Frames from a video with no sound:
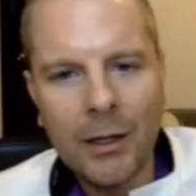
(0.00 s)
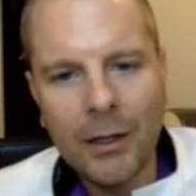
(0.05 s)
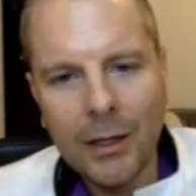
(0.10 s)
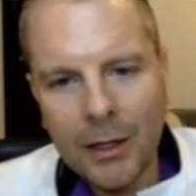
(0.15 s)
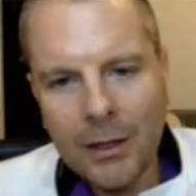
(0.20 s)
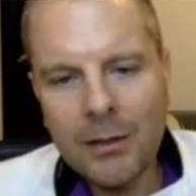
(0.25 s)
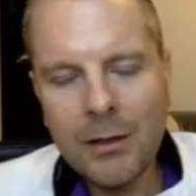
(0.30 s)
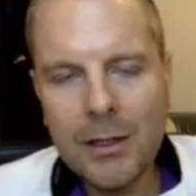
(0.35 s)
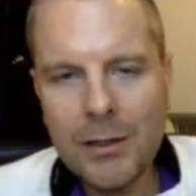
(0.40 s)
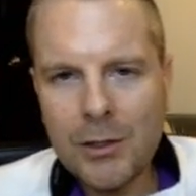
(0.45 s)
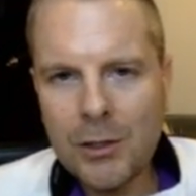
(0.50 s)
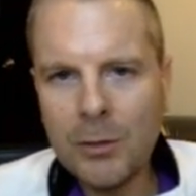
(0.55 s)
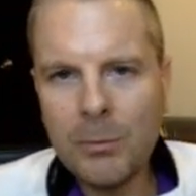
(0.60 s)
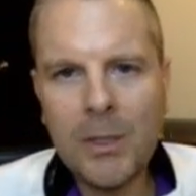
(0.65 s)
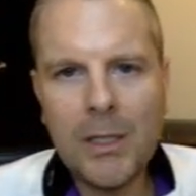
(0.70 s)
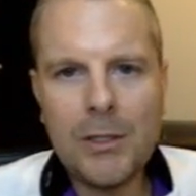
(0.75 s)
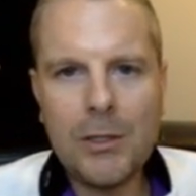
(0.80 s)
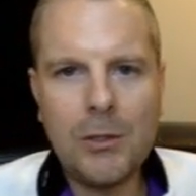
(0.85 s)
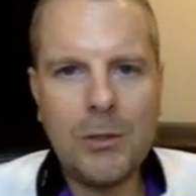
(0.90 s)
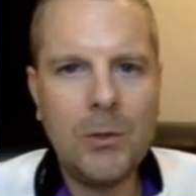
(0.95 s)
Unless you're
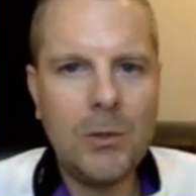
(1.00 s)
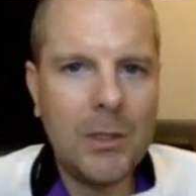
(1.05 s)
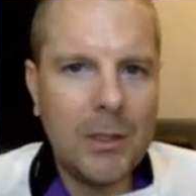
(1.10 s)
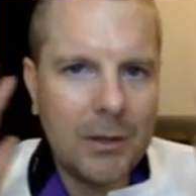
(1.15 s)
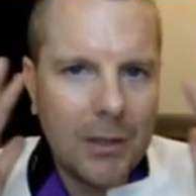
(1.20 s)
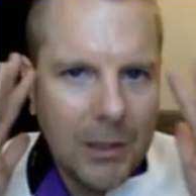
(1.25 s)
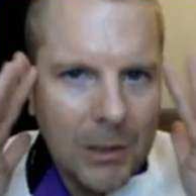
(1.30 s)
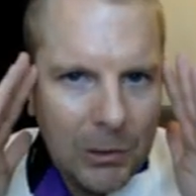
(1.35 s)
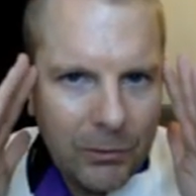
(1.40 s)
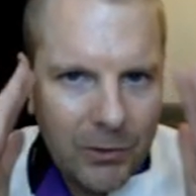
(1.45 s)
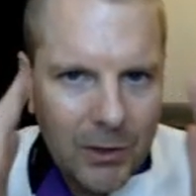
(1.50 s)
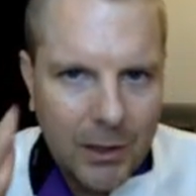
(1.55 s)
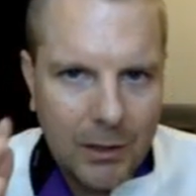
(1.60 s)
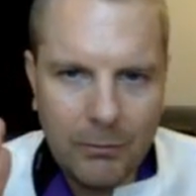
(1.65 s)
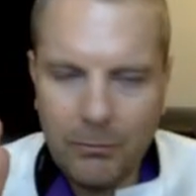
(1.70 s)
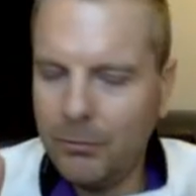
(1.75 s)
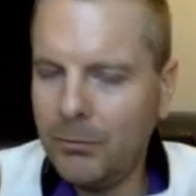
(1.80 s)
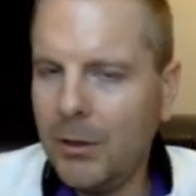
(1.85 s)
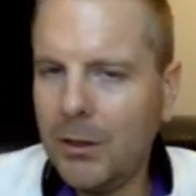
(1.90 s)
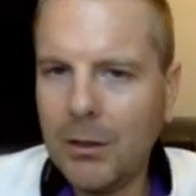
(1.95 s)
my student, then you've
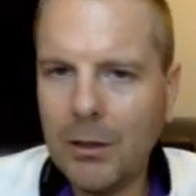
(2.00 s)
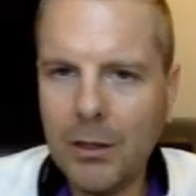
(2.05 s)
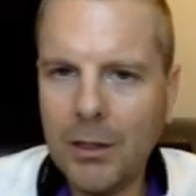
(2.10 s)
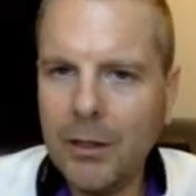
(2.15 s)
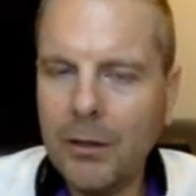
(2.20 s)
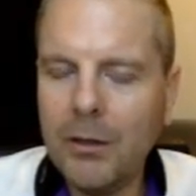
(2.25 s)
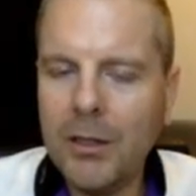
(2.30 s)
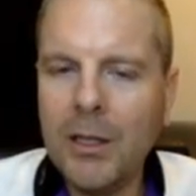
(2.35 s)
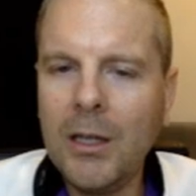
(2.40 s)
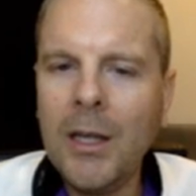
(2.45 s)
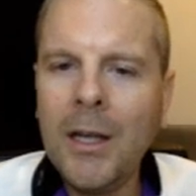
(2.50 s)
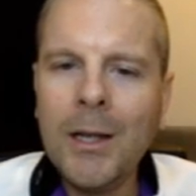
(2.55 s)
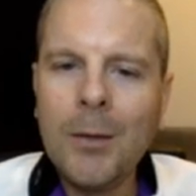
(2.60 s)
got rare clarity.